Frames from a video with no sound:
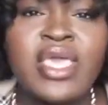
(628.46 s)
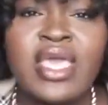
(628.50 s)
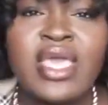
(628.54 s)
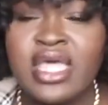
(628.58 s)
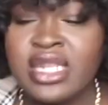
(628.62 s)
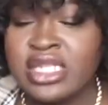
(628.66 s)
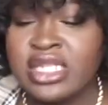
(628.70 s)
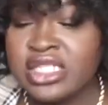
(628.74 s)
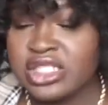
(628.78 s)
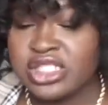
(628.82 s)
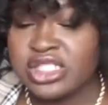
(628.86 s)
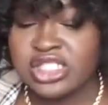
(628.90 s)

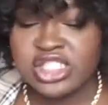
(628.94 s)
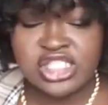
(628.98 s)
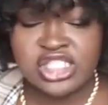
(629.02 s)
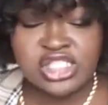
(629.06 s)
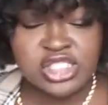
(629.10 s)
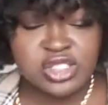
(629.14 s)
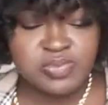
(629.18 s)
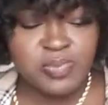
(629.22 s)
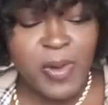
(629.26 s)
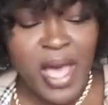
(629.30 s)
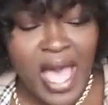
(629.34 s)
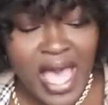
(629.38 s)
and
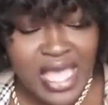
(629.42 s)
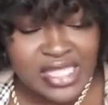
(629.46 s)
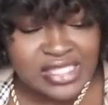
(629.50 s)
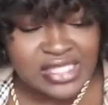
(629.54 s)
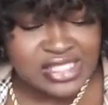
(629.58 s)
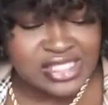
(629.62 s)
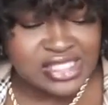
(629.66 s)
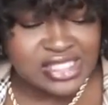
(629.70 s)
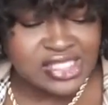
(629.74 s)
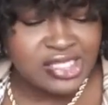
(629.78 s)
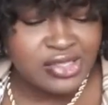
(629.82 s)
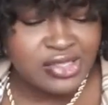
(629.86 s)

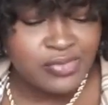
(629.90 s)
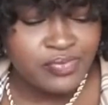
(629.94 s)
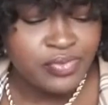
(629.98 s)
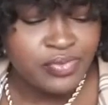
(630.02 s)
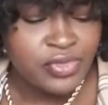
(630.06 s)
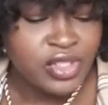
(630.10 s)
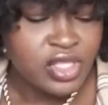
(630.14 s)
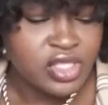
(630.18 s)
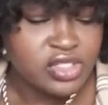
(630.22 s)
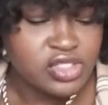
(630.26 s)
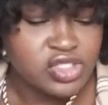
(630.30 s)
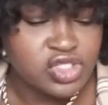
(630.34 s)
spots.
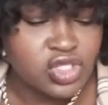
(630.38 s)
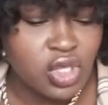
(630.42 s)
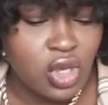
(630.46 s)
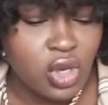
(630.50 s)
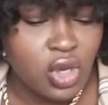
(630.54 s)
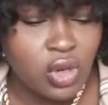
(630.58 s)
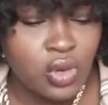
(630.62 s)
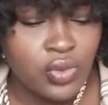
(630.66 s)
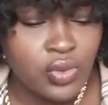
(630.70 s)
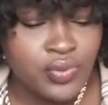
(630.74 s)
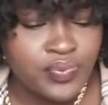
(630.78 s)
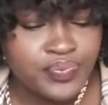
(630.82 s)

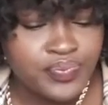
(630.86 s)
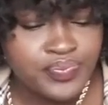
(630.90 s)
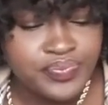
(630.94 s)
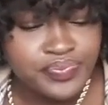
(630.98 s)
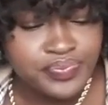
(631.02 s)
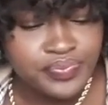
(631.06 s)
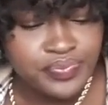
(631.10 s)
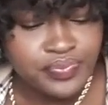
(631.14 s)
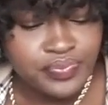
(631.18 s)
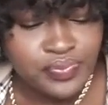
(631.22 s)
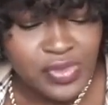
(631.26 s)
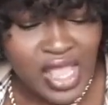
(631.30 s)
So
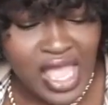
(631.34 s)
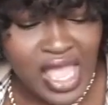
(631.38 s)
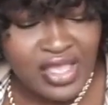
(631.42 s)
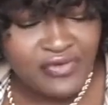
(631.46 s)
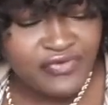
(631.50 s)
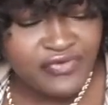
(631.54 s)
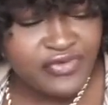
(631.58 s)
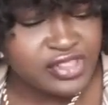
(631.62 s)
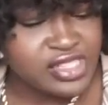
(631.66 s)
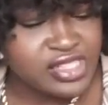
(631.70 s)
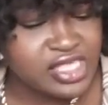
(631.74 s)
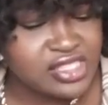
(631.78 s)
I
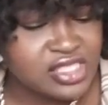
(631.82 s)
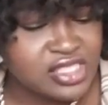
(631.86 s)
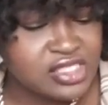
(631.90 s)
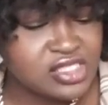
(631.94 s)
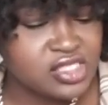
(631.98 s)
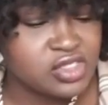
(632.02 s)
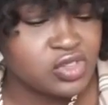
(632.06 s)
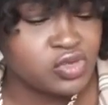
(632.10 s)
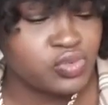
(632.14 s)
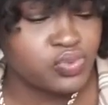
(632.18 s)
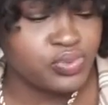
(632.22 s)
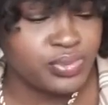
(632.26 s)
feel like this
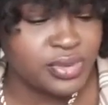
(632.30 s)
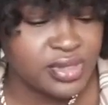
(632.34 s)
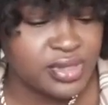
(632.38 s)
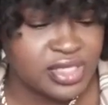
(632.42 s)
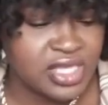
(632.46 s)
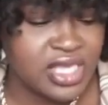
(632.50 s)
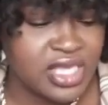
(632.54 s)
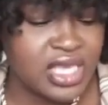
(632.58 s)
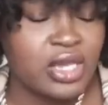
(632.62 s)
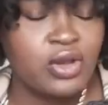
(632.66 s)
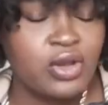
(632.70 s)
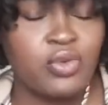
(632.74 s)
is
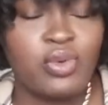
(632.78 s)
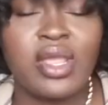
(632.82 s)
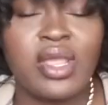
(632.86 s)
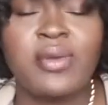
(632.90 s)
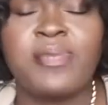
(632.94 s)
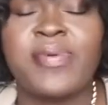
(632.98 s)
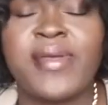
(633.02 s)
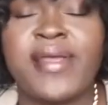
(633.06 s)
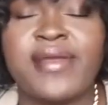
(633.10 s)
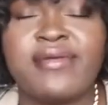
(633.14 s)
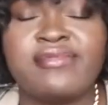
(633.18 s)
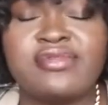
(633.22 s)
really a
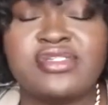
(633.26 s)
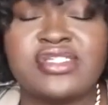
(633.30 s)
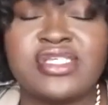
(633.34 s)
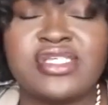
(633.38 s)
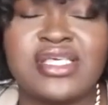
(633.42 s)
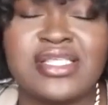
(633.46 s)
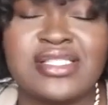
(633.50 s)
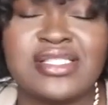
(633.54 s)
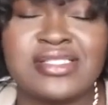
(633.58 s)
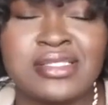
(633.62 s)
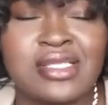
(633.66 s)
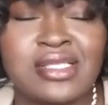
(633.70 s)
great pair of
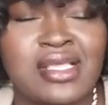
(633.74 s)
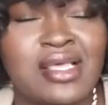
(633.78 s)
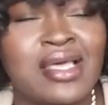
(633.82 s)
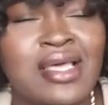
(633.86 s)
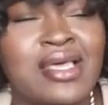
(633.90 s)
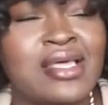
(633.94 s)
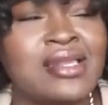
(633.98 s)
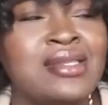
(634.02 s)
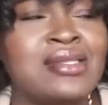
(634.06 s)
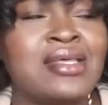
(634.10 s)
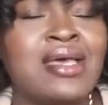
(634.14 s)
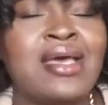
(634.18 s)
jeans,
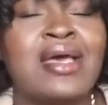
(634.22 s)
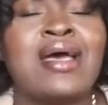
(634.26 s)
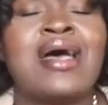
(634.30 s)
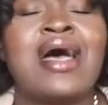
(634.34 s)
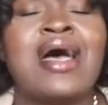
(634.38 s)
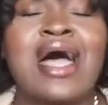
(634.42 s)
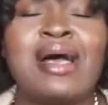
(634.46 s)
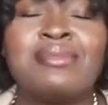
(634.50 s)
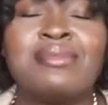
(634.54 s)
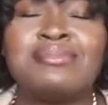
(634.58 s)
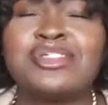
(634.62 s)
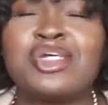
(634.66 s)
and
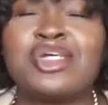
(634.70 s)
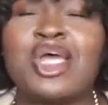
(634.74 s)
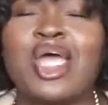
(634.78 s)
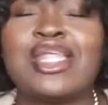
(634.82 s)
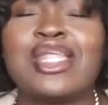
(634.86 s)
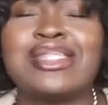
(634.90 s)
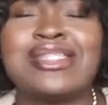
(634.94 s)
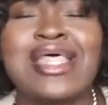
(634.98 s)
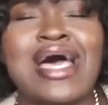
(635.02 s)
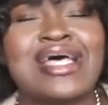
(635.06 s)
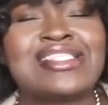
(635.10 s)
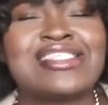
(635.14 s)
I'm
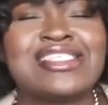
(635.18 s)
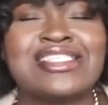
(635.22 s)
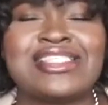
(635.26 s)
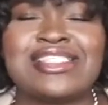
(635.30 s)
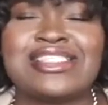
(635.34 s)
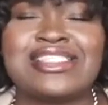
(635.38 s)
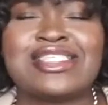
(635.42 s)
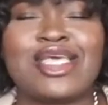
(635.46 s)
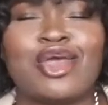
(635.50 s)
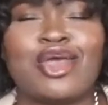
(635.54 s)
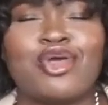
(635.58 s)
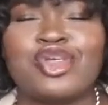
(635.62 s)
trying not to
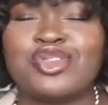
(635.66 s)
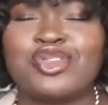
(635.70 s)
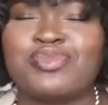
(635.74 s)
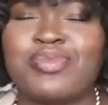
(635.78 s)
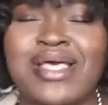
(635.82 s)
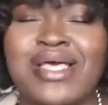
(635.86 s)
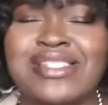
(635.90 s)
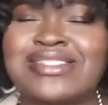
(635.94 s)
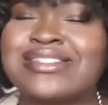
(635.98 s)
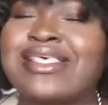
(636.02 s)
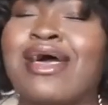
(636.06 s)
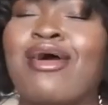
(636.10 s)
discourage
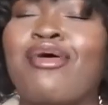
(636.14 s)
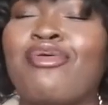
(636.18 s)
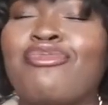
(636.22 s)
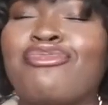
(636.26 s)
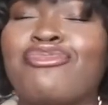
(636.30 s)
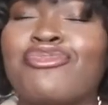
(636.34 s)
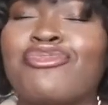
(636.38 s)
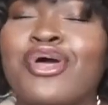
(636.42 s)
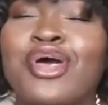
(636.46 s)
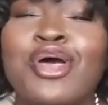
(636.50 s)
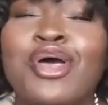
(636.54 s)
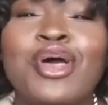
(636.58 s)
myself.
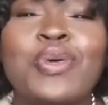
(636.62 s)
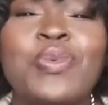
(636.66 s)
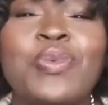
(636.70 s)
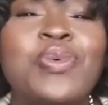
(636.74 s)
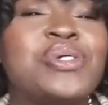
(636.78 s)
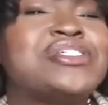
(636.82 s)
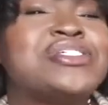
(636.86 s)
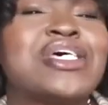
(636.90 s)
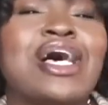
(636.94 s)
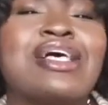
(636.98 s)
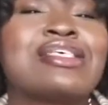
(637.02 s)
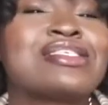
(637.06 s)

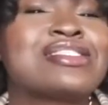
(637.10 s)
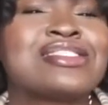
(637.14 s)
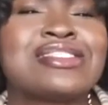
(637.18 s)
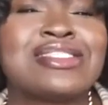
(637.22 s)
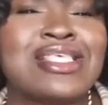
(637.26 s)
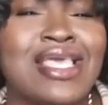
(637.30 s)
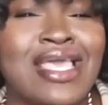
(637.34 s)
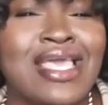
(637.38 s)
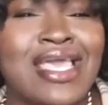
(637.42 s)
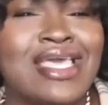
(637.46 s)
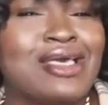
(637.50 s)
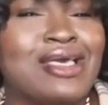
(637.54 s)
We shall
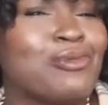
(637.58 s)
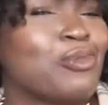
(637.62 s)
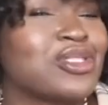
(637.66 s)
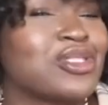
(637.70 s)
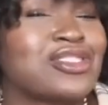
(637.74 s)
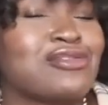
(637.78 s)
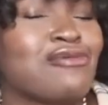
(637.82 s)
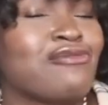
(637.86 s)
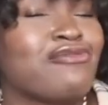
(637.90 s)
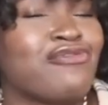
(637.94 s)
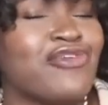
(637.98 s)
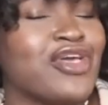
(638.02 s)
see
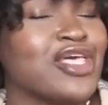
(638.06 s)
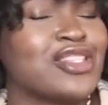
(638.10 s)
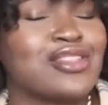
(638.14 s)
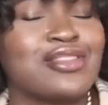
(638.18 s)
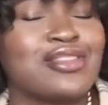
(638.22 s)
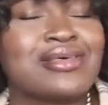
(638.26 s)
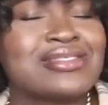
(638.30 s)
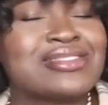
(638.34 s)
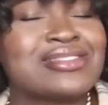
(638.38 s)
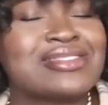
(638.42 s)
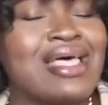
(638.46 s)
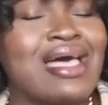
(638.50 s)
what the fit
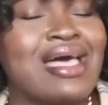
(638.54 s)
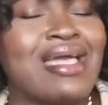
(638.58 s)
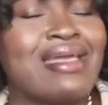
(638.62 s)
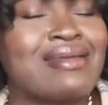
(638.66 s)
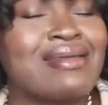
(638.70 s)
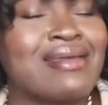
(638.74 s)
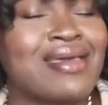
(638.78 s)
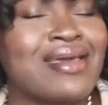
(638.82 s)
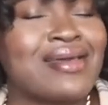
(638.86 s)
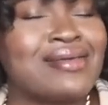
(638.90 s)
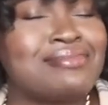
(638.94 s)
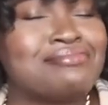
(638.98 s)
looks
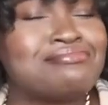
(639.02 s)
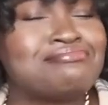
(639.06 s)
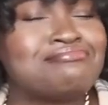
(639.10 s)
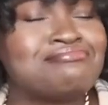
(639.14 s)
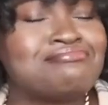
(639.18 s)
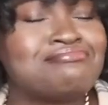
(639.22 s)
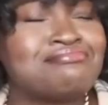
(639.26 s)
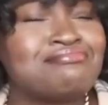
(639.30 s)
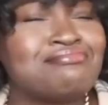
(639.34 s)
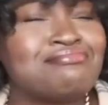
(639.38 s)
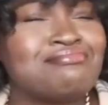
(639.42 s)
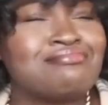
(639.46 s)
like.
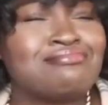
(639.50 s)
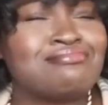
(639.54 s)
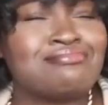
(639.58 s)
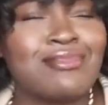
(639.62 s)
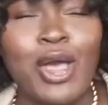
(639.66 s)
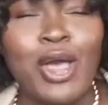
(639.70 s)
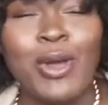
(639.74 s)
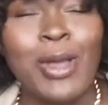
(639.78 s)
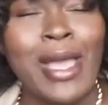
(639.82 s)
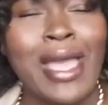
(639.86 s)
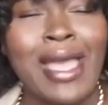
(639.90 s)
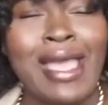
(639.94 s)

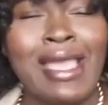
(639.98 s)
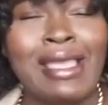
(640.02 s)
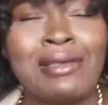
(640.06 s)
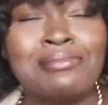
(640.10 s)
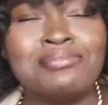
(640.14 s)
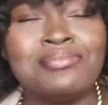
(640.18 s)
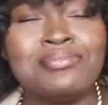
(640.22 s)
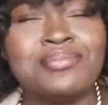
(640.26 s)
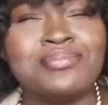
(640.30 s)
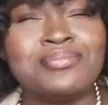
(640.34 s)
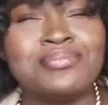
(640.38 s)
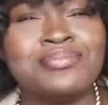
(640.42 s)
Okay,
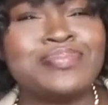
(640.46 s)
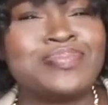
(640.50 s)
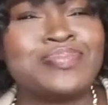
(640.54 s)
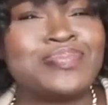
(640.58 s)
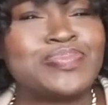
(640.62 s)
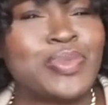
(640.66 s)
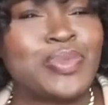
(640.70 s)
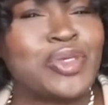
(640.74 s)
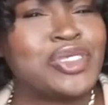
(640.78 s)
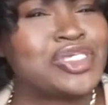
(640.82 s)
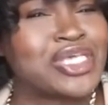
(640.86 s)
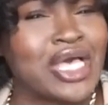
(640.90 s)

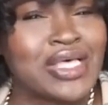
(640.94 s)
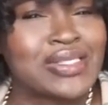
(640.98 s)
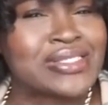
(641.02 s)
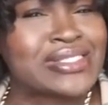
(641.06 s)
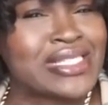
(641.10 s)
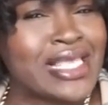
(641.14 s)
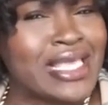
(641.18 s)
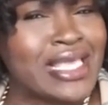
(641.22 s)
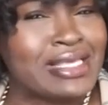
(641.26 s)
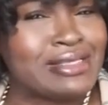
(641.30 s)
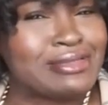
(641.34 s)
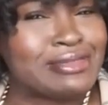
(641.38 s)
we shall
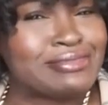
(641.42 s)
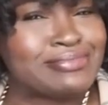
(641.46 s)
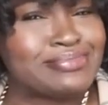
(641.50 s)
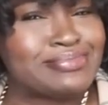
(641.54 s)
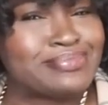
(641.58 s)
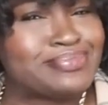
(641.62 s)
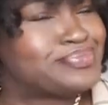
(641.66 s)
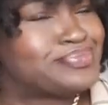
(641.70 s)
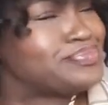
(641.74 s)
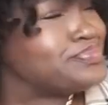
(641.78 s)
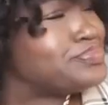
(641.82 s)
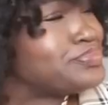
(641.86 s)
see.
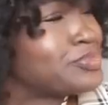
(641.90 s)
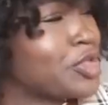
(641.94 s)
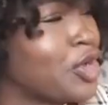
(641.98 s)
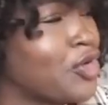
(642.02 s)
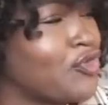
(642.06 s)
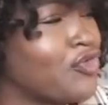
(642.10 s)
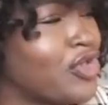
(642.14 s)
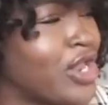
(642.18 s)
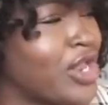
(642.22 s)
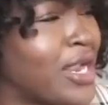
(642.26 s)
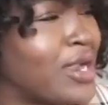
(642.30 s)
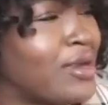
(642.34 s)

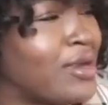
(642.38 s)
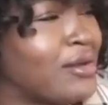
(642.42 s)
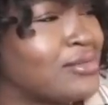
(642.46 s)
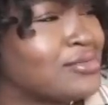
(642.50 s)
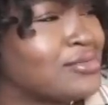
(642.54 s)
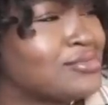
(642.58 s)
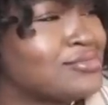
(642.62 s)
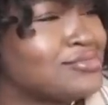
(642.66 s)
Over there.